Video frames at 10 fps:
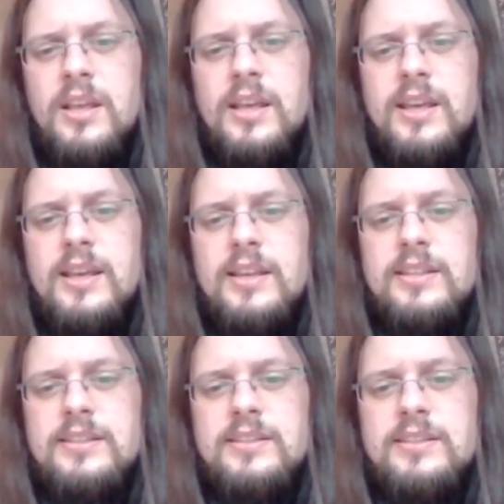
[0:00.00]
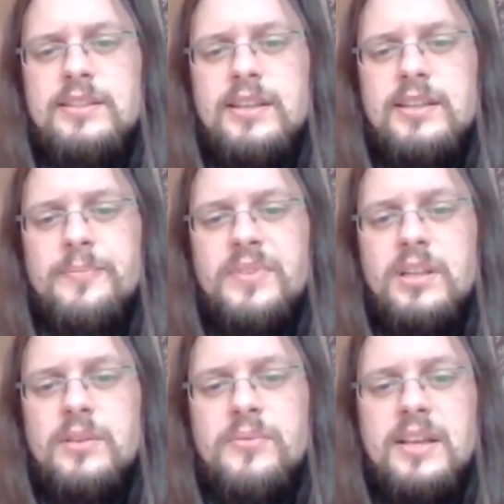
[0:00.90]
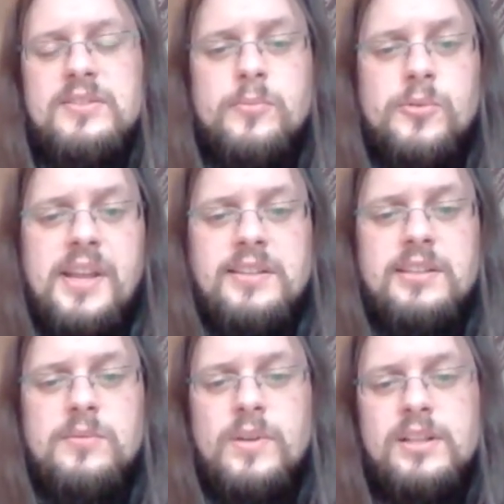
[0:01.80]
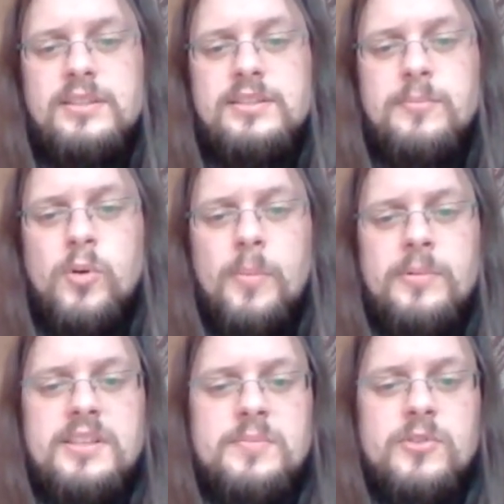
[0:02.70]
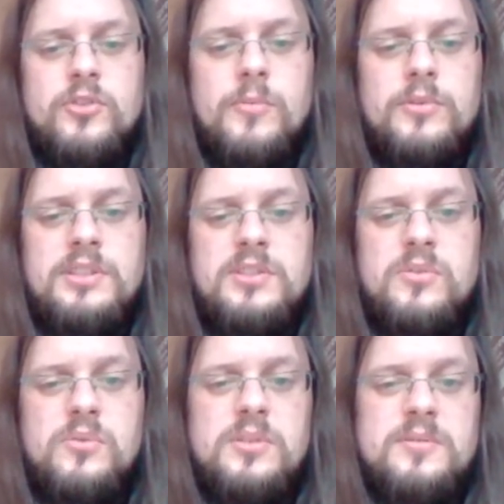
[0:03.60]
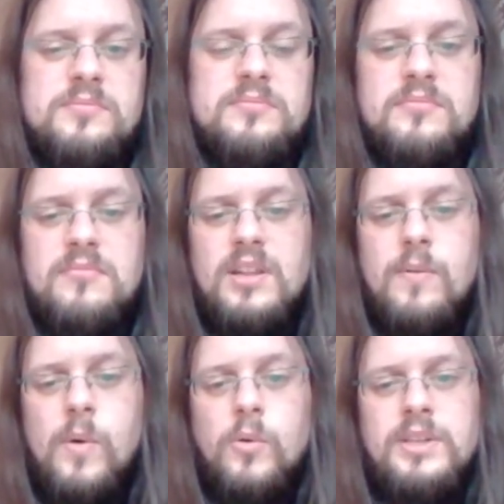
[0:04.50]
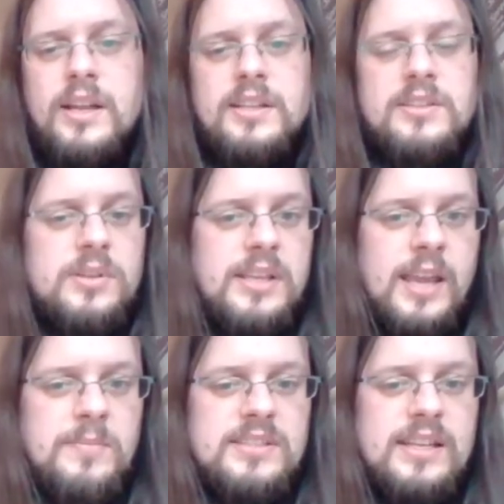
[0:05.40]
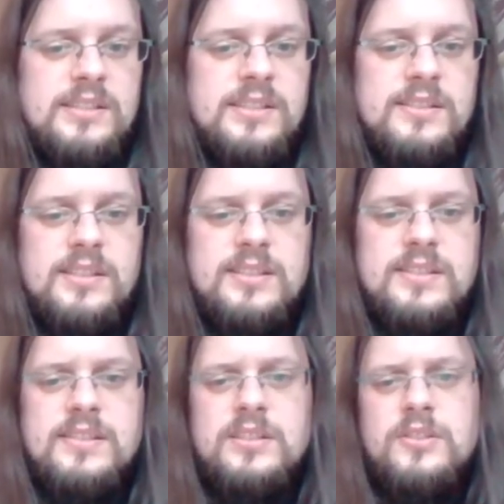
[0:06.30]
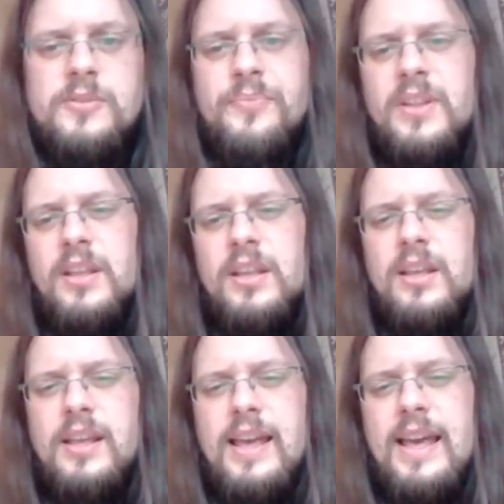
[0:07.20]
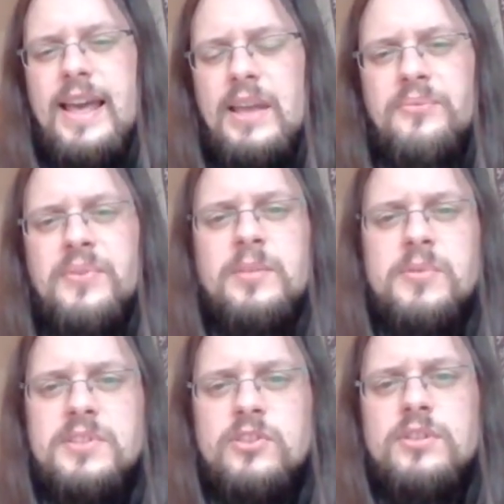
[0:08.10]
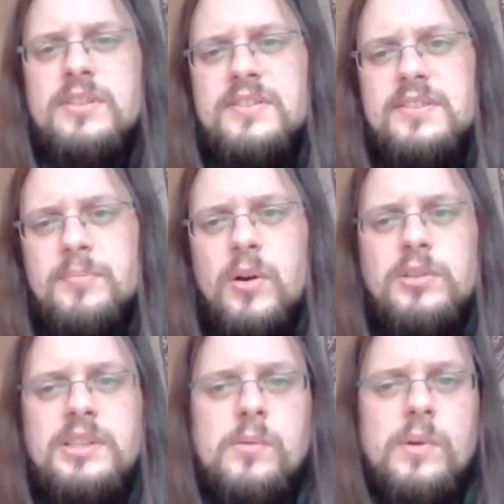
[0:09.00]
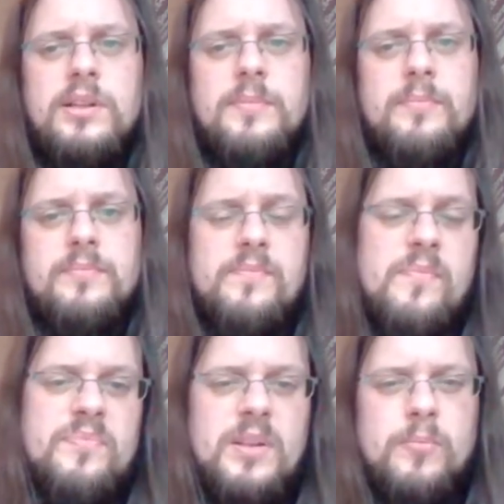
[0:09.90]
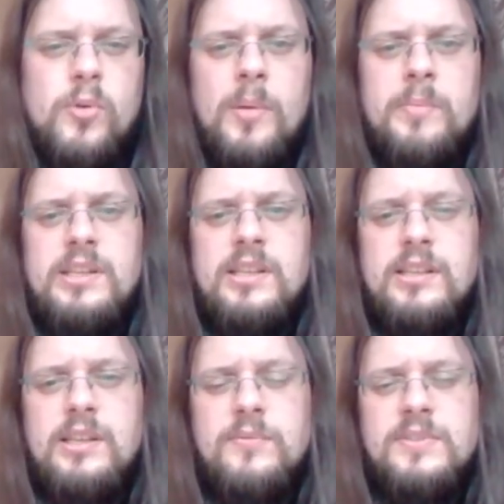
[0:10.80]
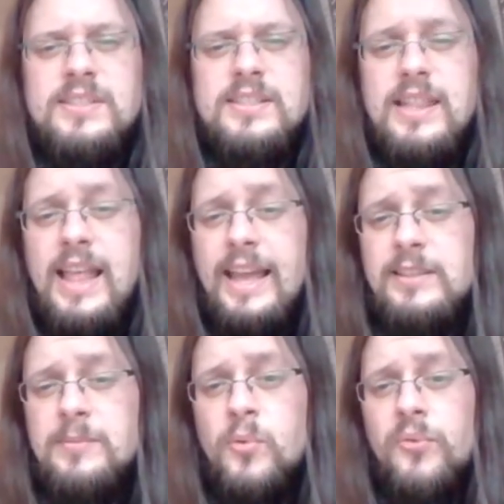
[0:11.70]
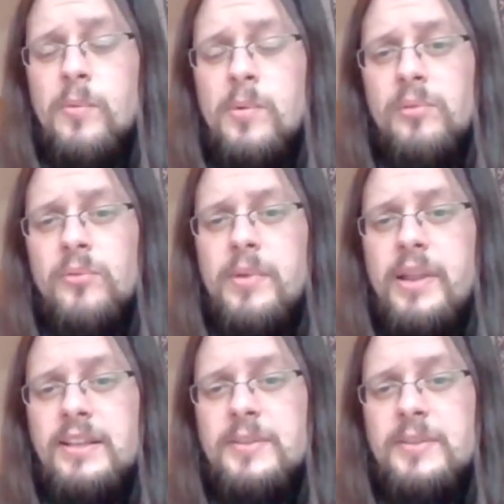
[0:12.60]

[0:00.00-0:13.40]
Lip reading: And yeah, if he has to protect it, well, then probably his bishop on d2 won't get into the game that easily. So I think the position is about equal, probably even slightly preferable for black.